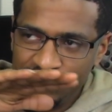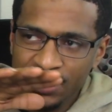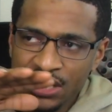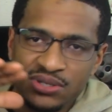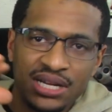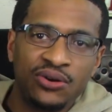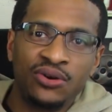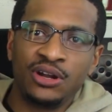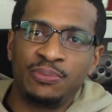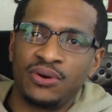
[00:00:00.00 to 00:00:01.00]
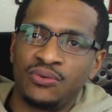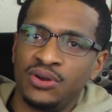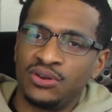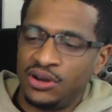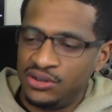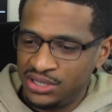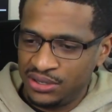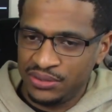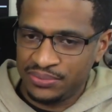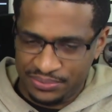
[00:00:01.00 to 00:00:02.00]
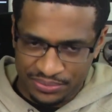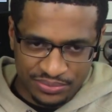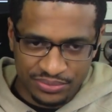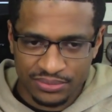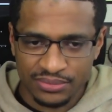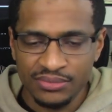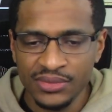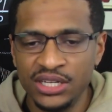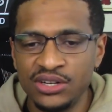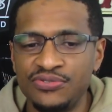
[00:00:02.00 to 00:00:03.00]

it's like going up a roller coaster you know,